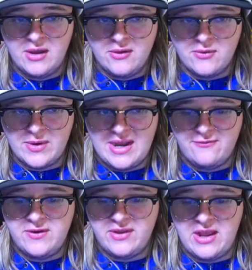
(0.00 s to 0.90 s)
So we
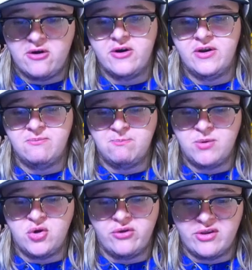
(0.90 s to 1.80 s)
definitely are in a
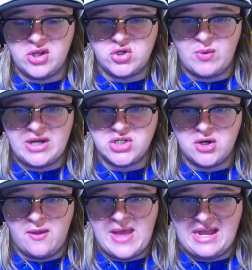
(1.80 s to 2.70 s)
good situation
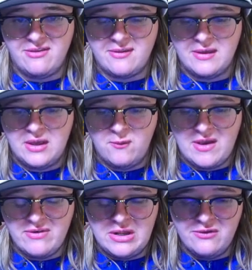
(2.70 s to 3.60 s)
on that. We
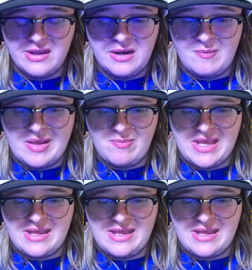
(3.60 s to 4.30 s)
haven't used any BP